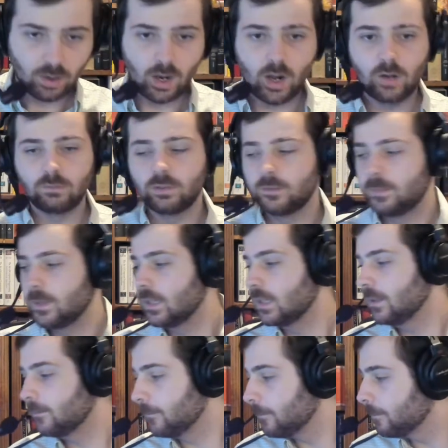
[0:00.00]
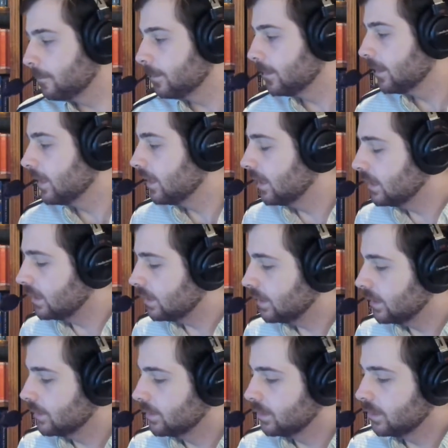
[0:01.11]
would be
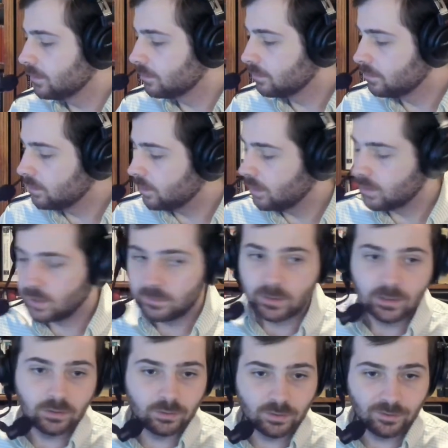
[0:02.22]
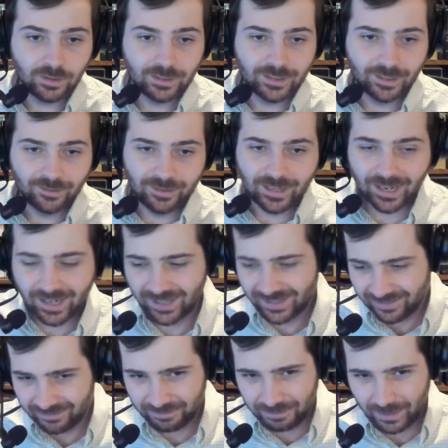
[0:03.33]
anything that doesn't meet those criteria,
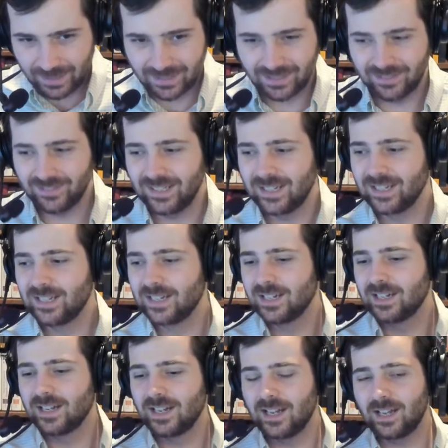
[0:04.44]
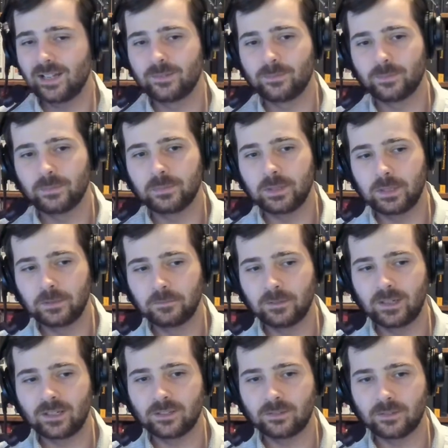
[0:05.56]
basically.
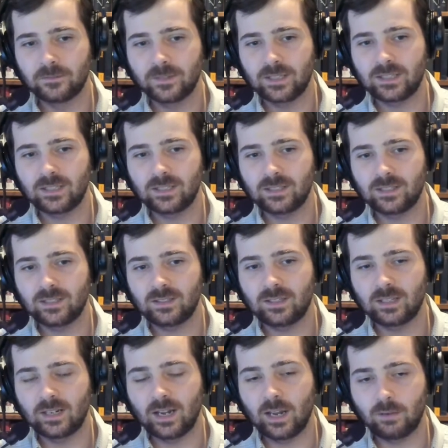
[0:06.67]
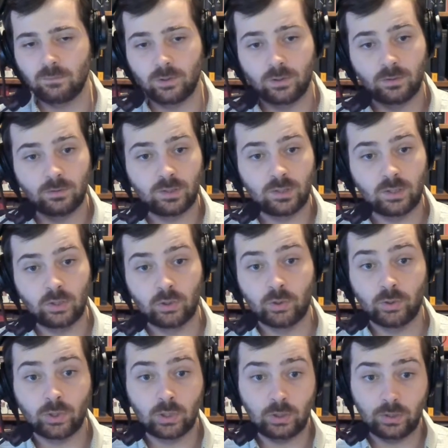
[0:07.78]
So devices that I would steer
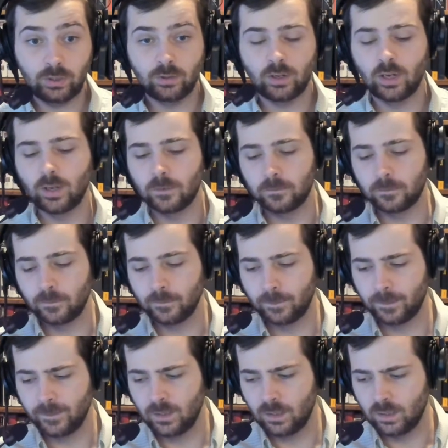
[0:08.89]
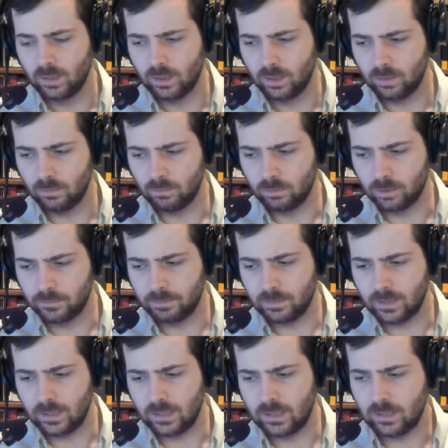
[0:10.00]
clear of would
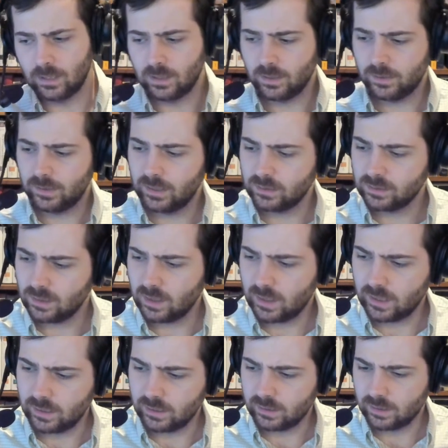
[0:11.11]
be things like,